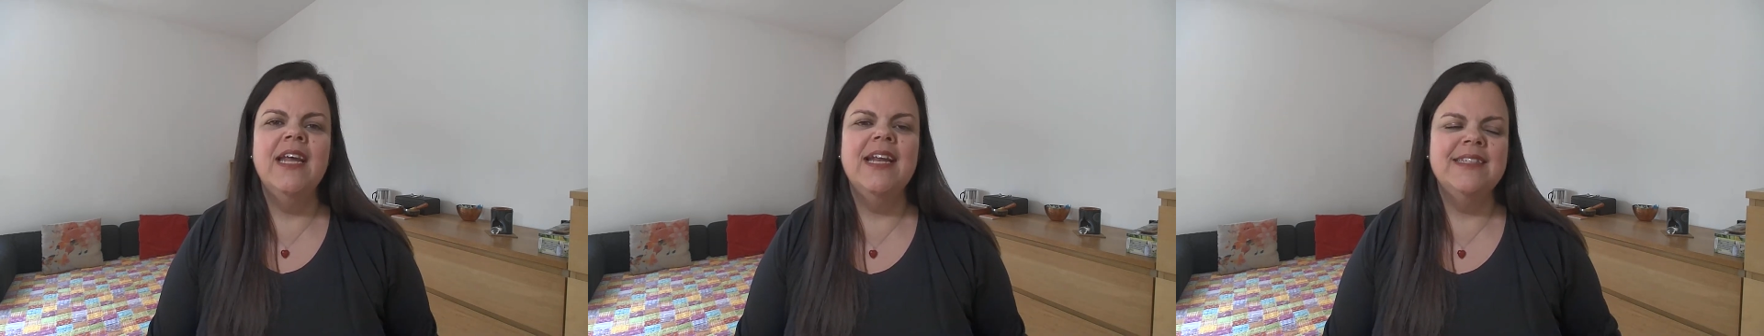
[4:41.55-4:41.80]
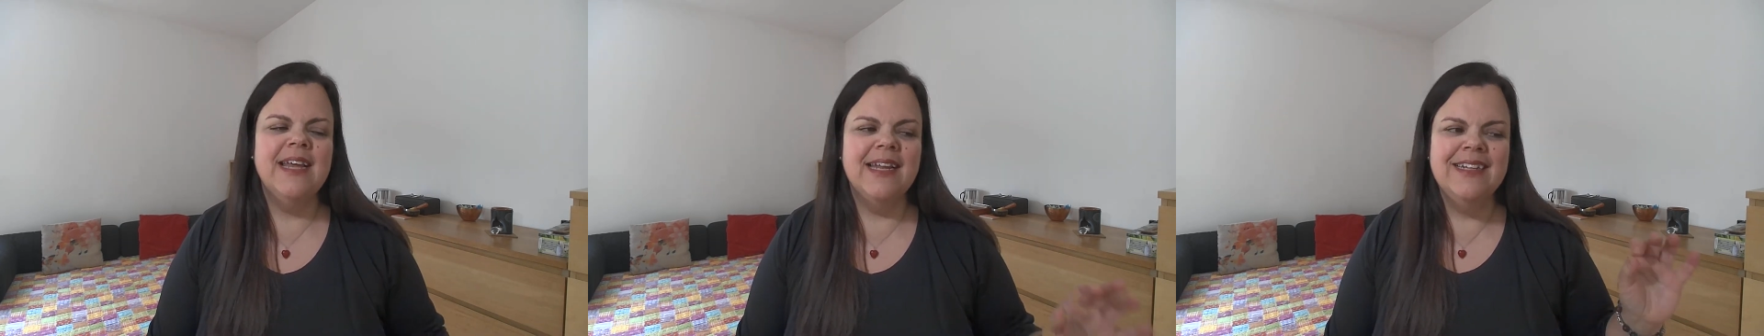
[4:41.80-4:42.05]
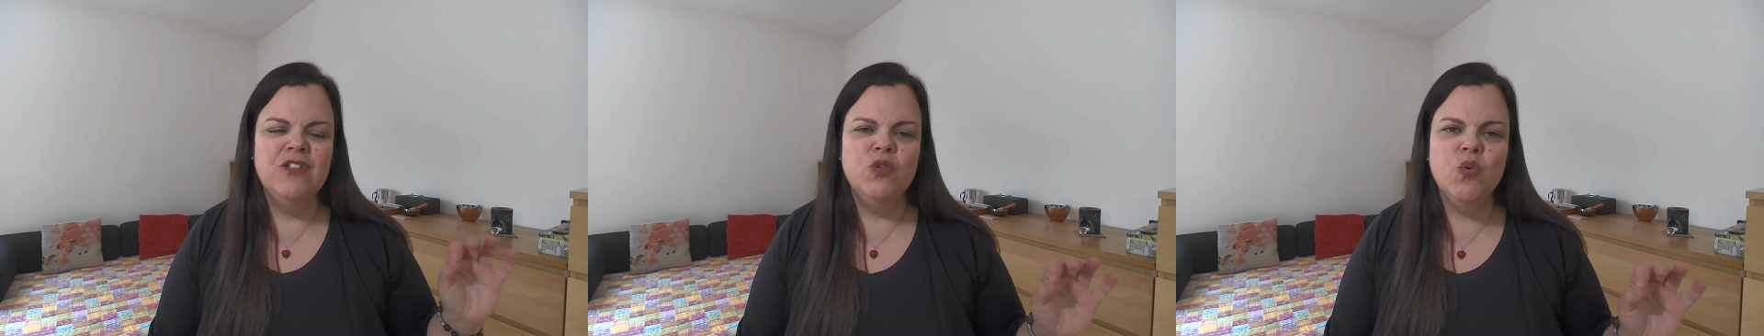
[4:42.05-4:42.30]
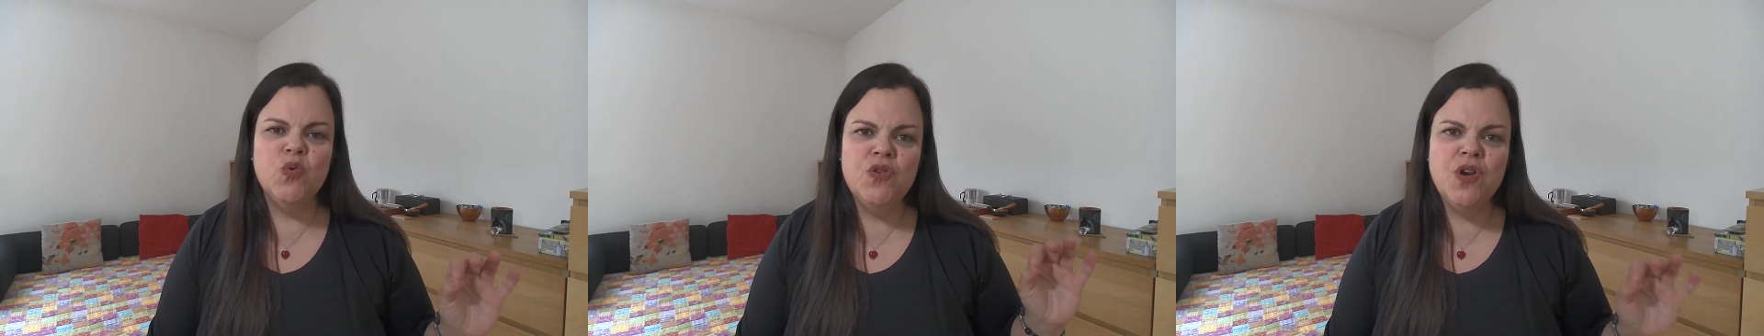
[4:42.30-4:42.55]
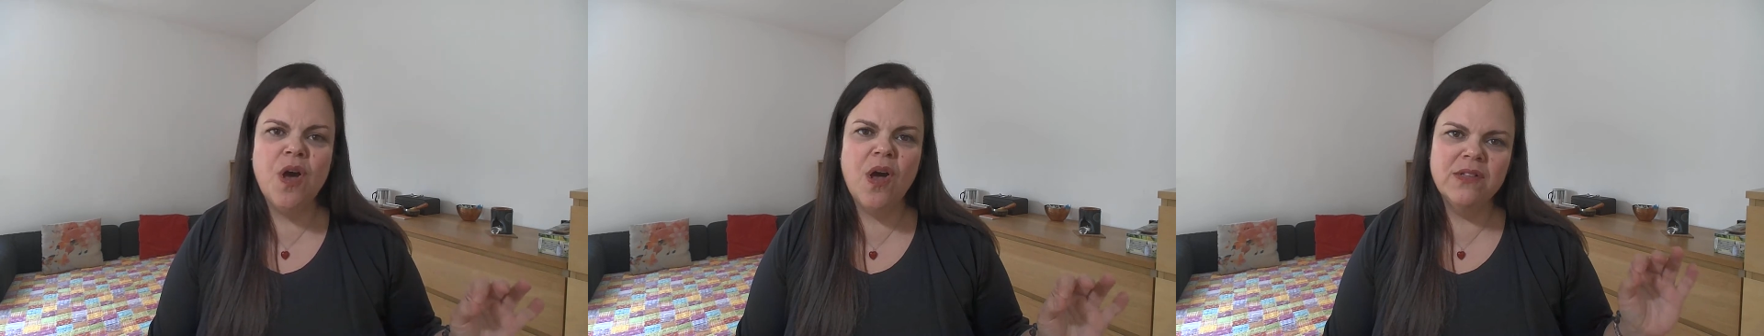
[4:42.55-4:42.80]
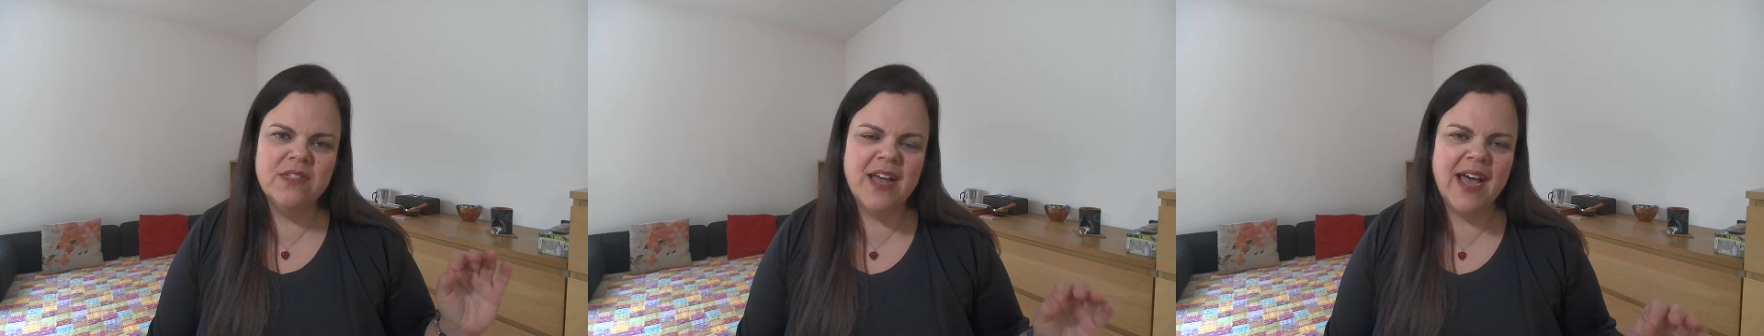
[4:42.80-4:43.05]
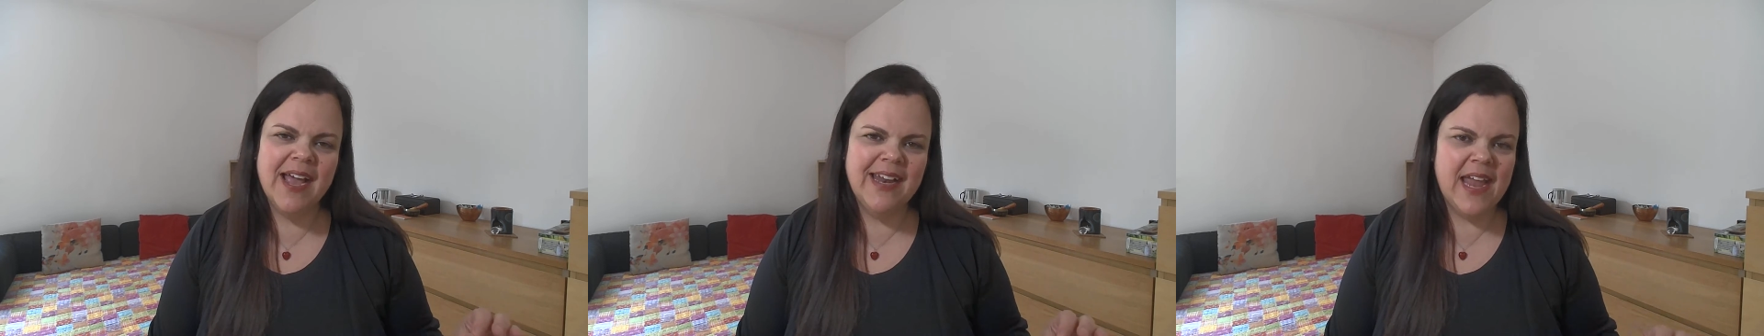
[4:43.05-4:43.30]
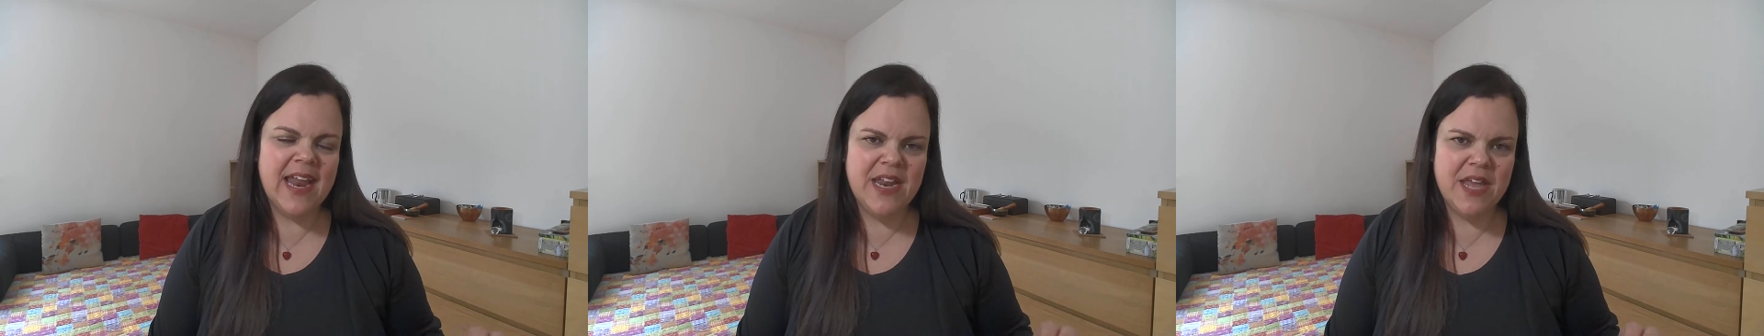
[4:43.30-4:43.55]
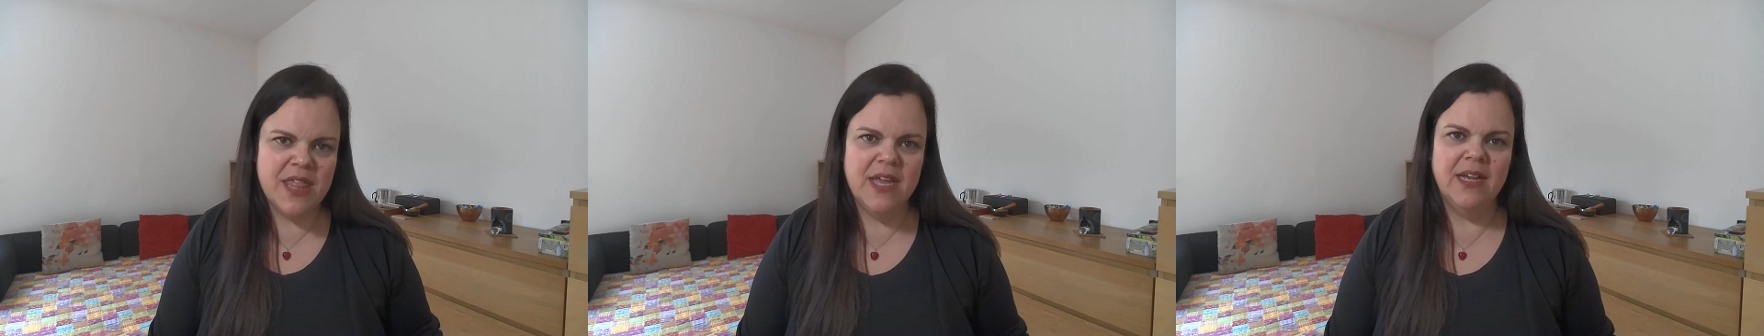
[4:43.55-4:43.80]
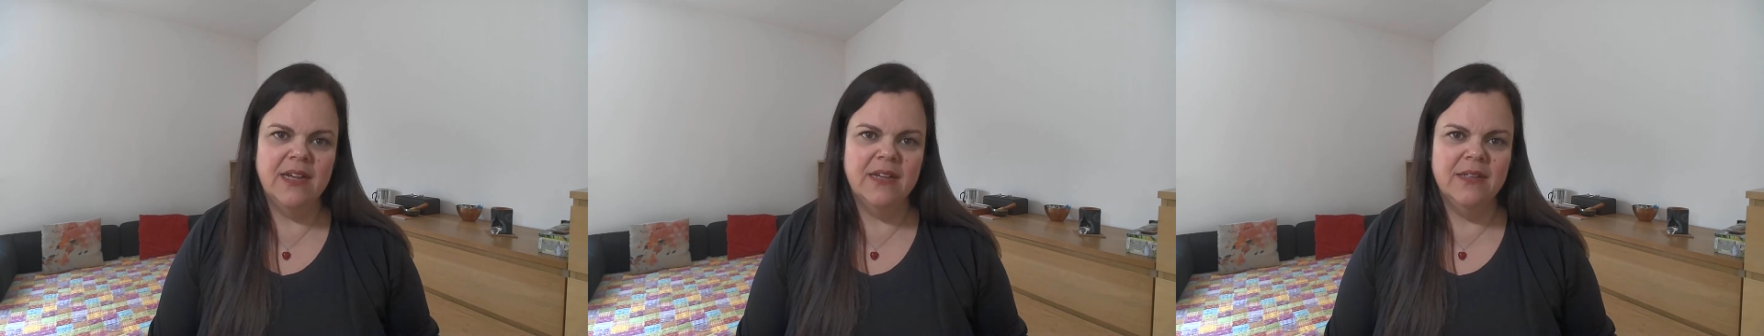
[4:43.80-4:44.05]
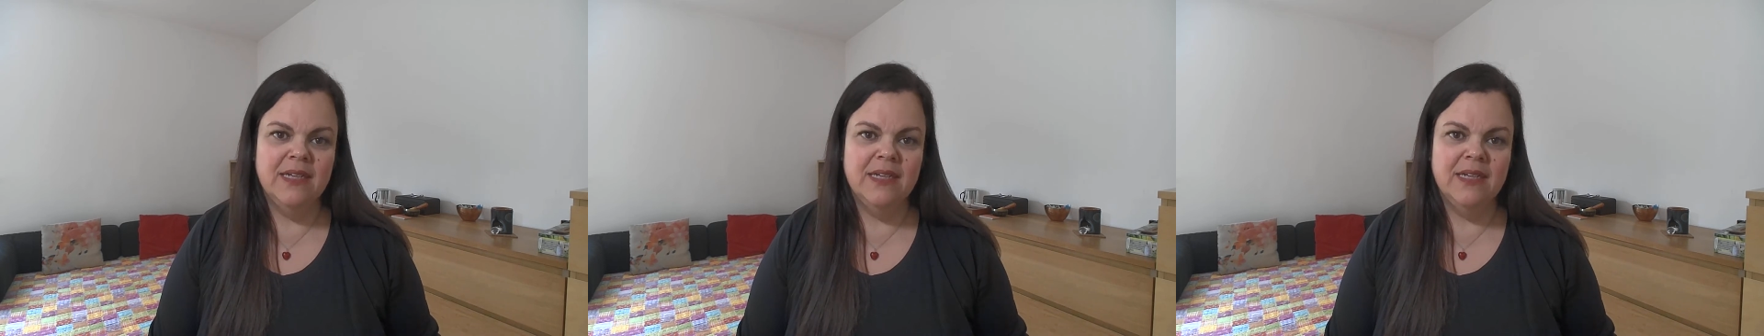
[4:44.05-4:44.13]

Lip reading: and I said, do not sign anything.